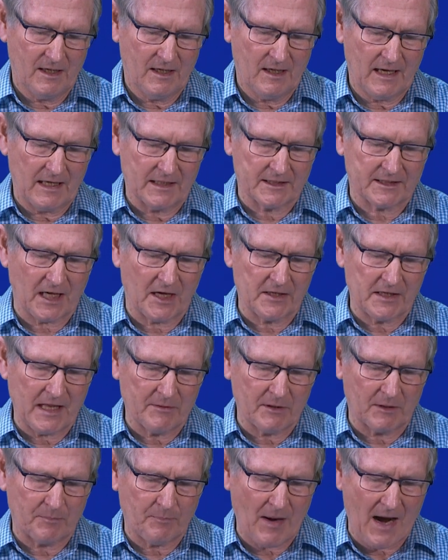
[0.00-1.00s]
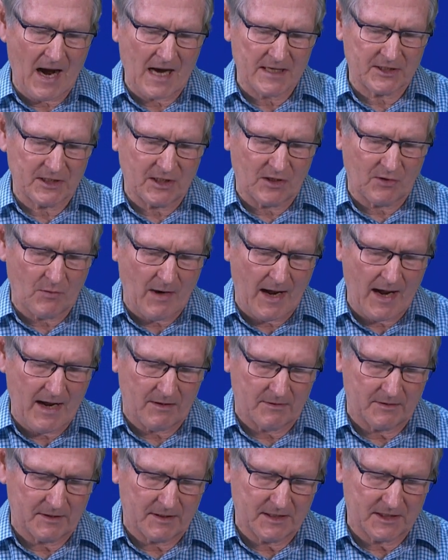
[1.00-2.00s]
And so they would pass it
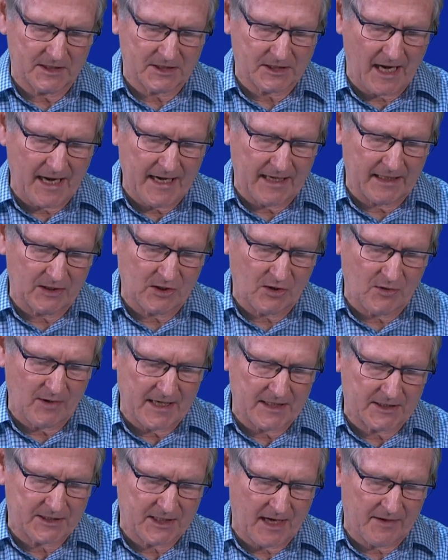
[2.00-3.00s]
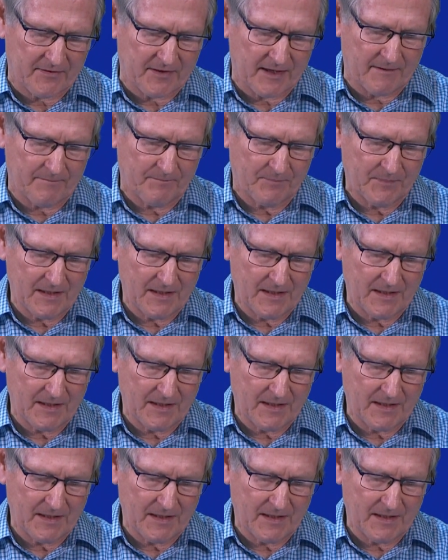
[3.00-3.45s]
around, saying to each other,